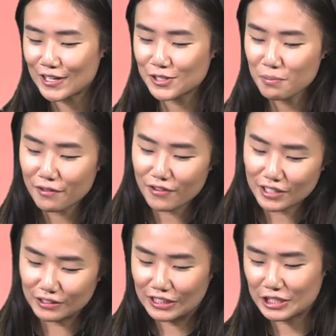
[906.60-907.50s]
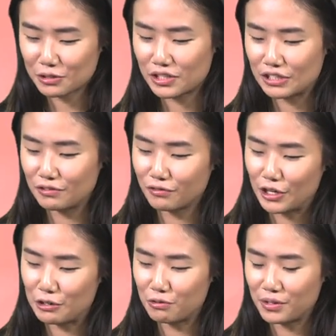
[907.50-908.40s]
so my next question for you
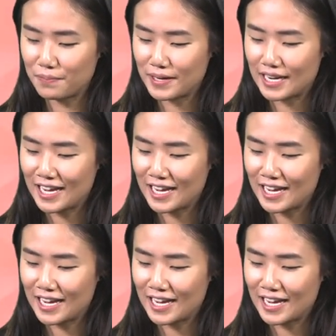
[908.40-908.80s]
would be,